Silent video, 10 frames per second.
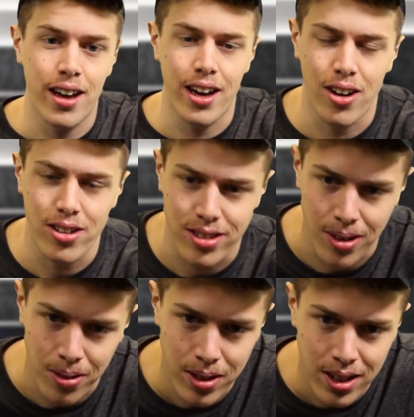And
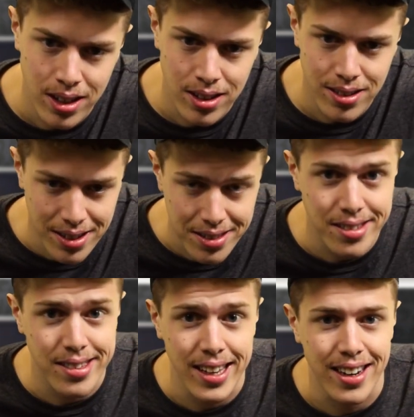also, since
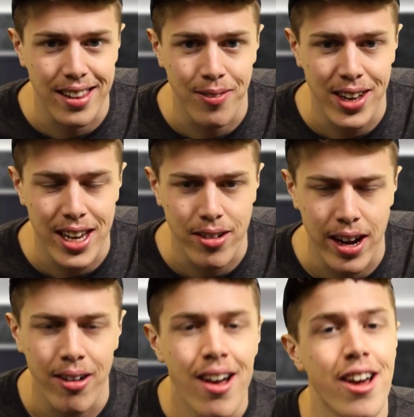it's the end of the video
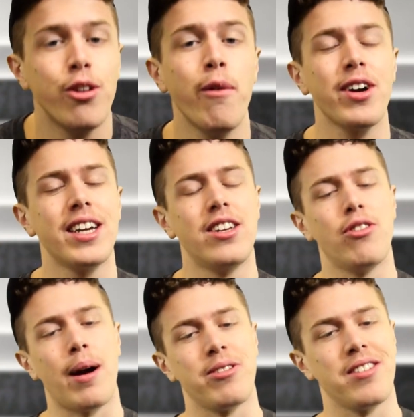now, don't forget to
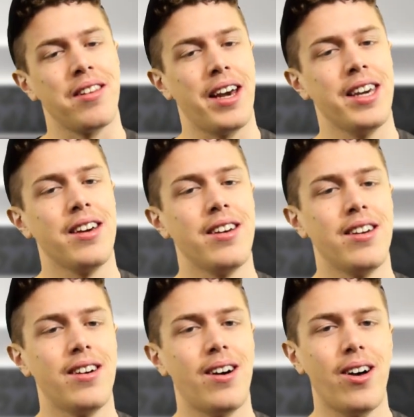drop us a like.
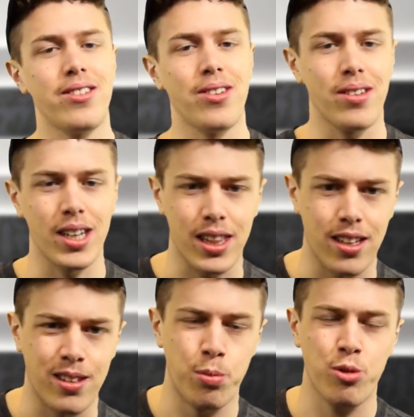Also click
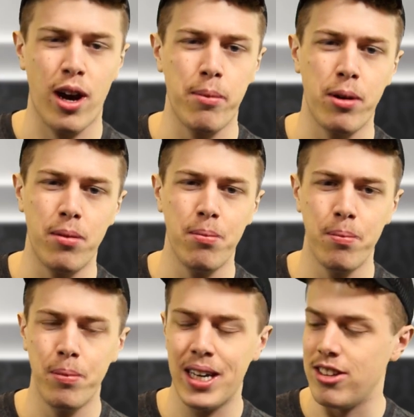that subscribe button
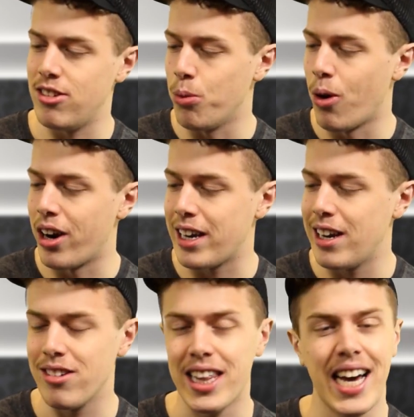because you want to
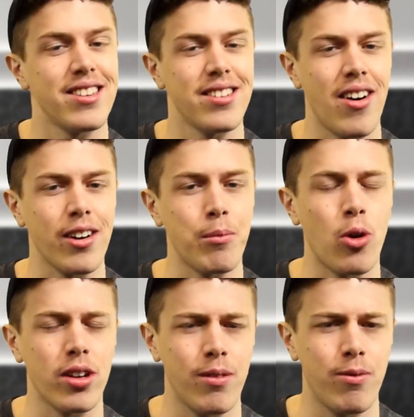hear that song more in